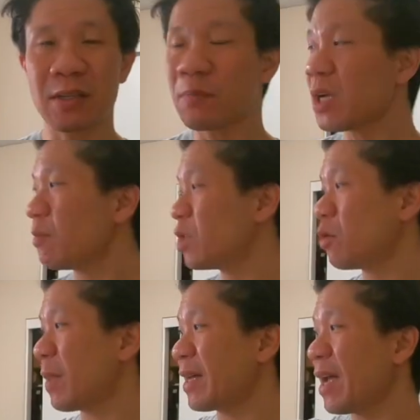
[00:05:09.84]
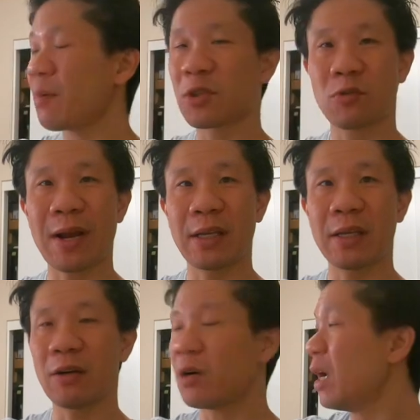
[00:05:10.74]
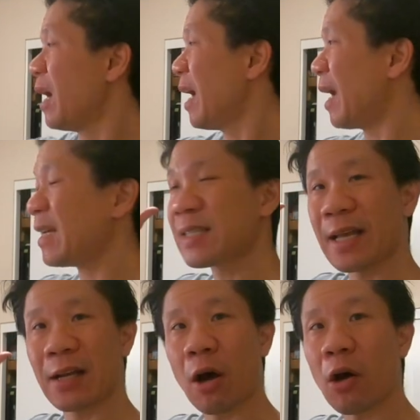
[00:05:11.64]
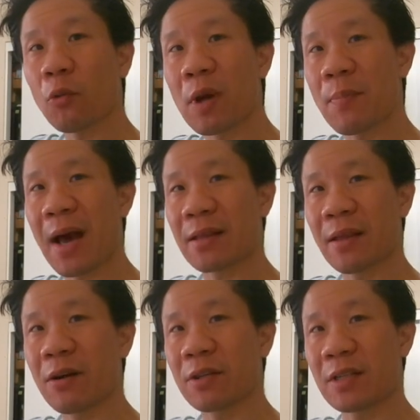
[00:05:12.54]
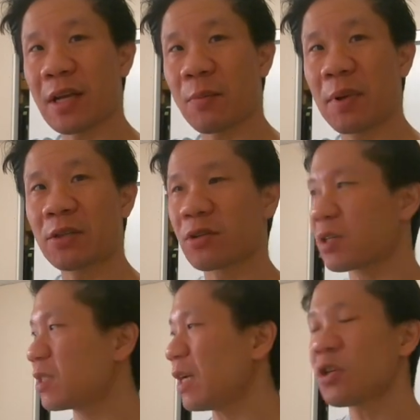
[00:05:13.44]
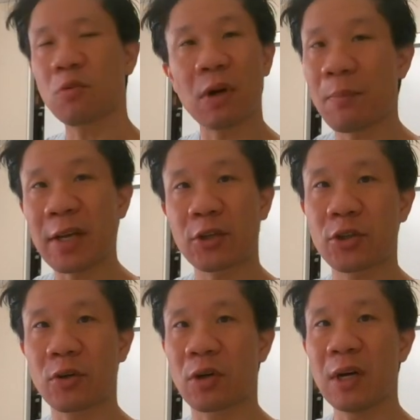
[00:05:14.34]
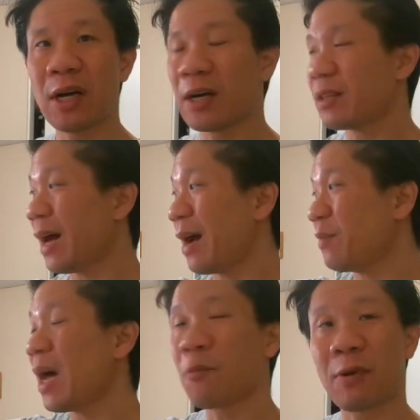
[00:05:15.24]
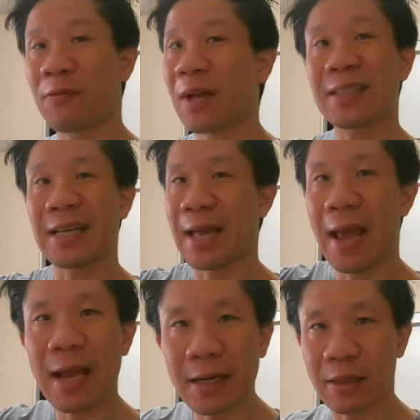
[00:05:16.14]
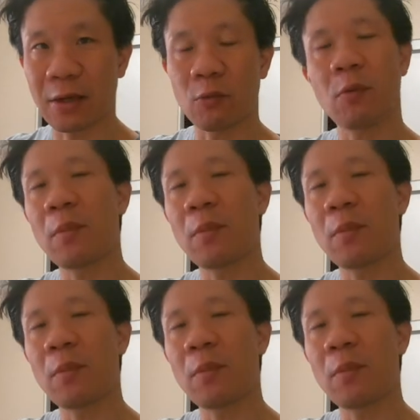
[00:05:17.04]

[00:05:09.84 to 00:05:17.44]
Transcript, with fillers: sometimes, you know, my camera's right here and I stand all the way back there to take a picture because I just want to make sure I'm not reflecting anything.